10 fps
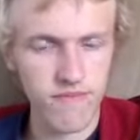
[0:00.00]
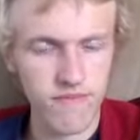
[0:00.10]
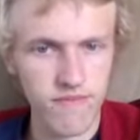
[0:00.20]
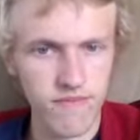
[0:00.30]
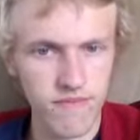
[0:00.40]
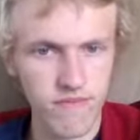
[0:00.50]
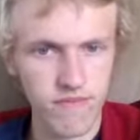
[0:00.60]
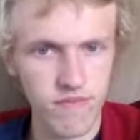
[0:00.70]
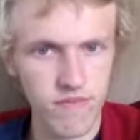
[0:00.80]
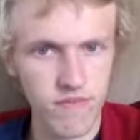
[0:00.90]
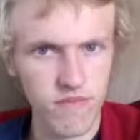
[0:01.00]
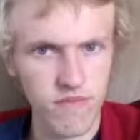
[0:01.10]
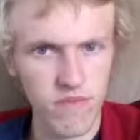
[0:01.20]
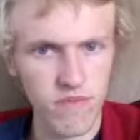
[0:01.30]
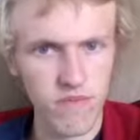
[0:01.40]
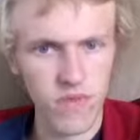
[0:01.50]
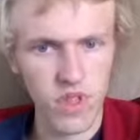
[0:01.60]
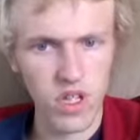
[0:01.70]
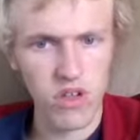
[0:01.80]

(silence)